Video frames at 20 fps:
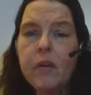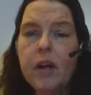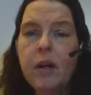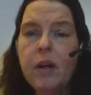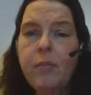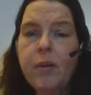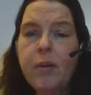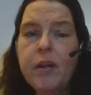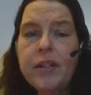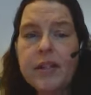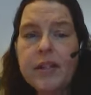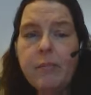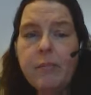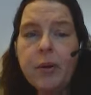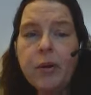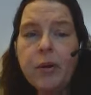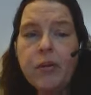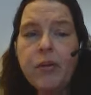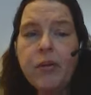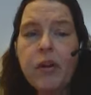Okay, pretty
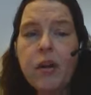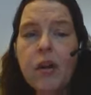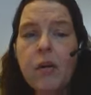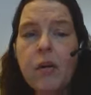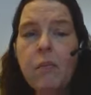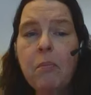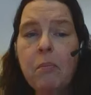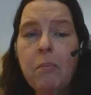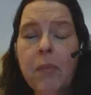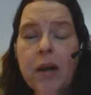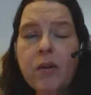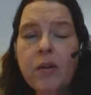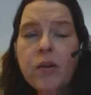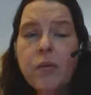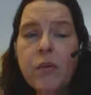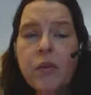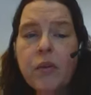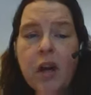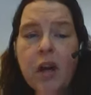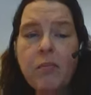simple.
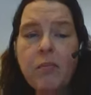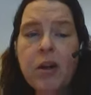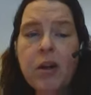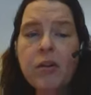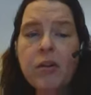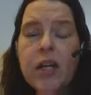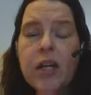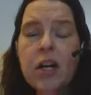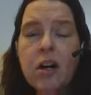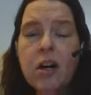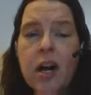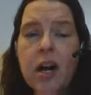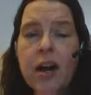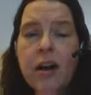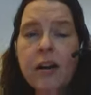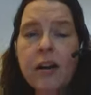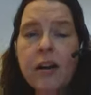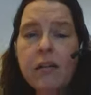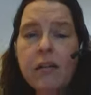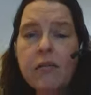Metals with nonmetals are
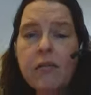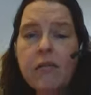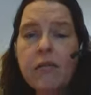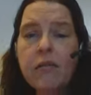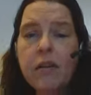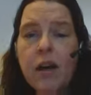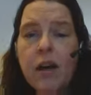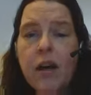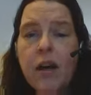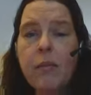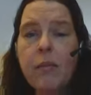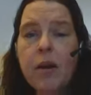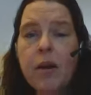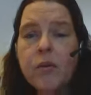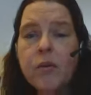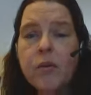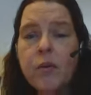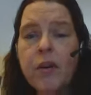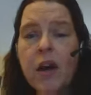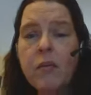ionic,
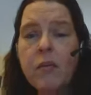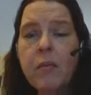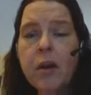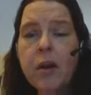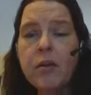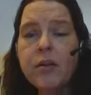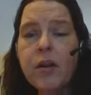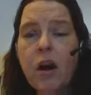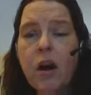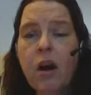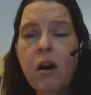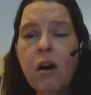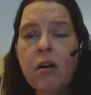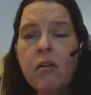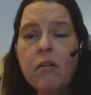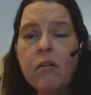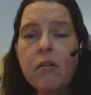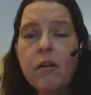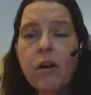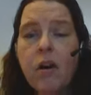nonmetals with nonmetals
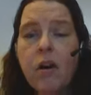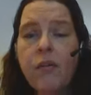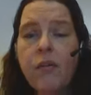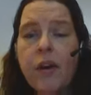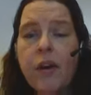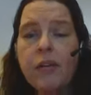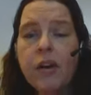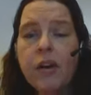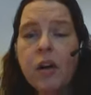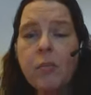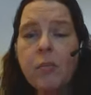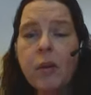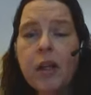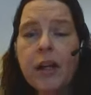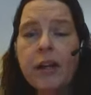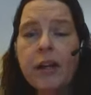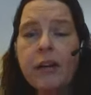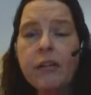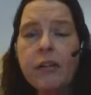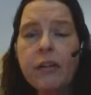are covalent or
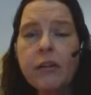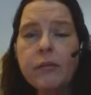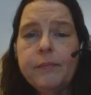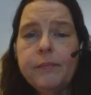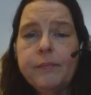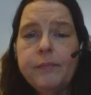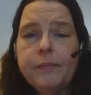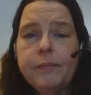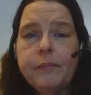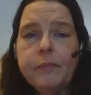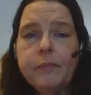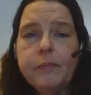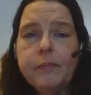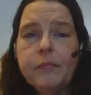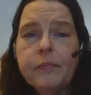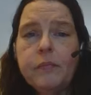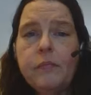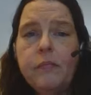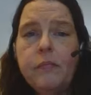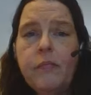molecular.
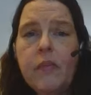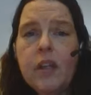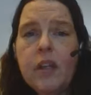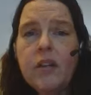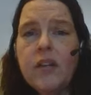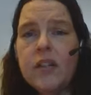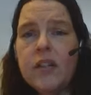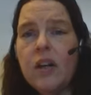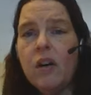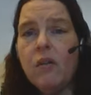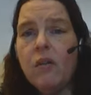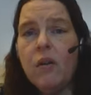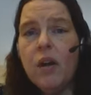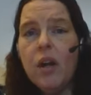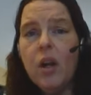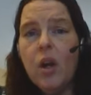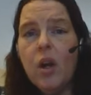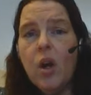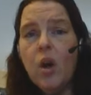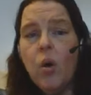So,
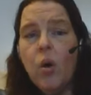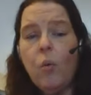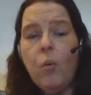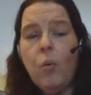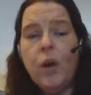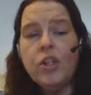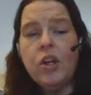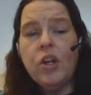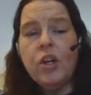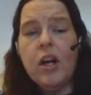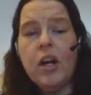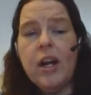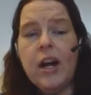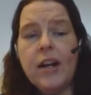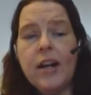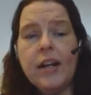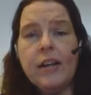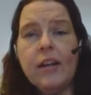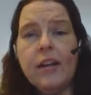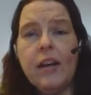which are
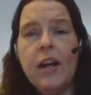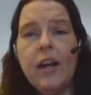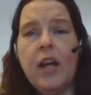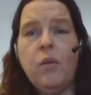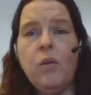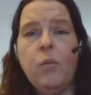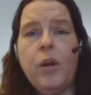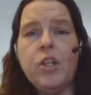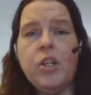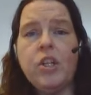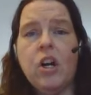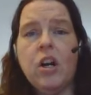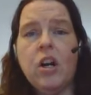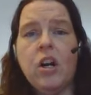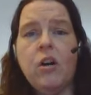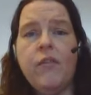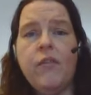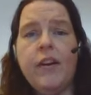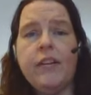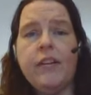ionic and which are
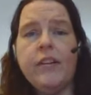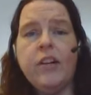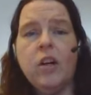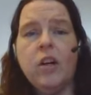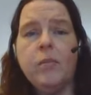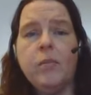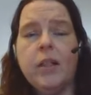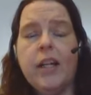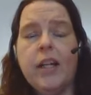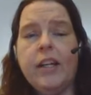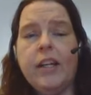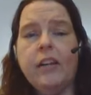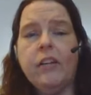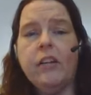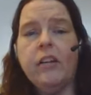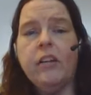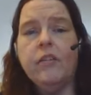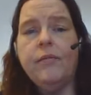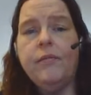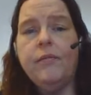covalent or
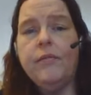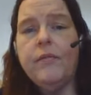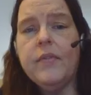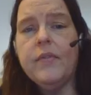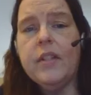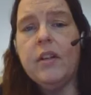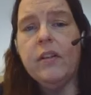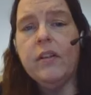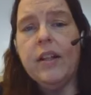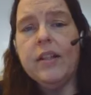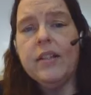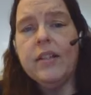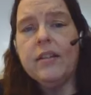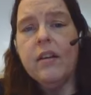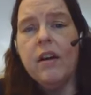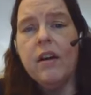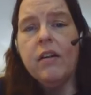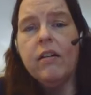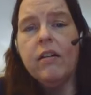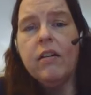molecular? So let's
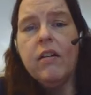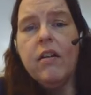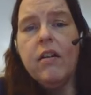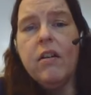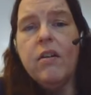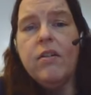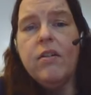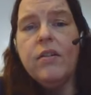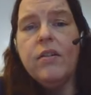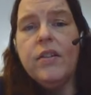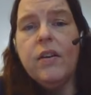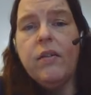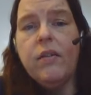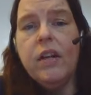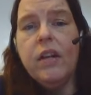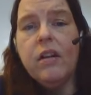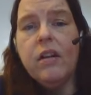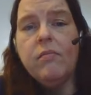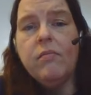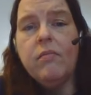look.
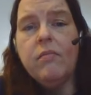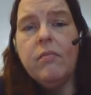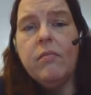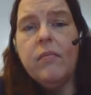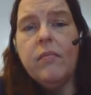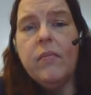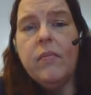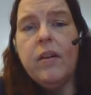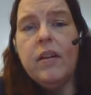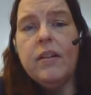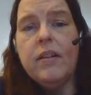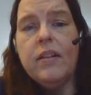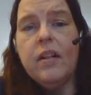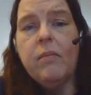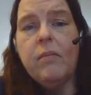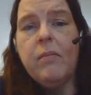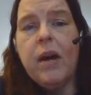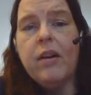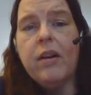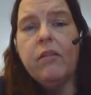Sodium, is
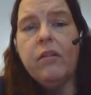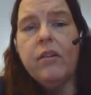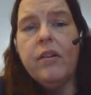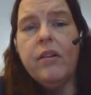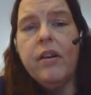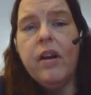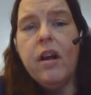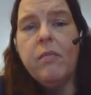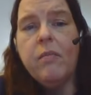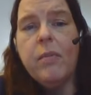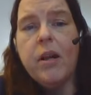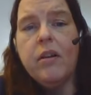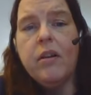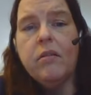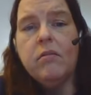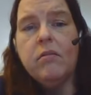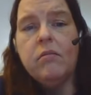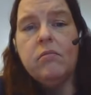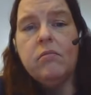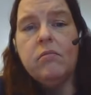it a metal or a
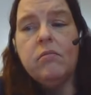nonmetal?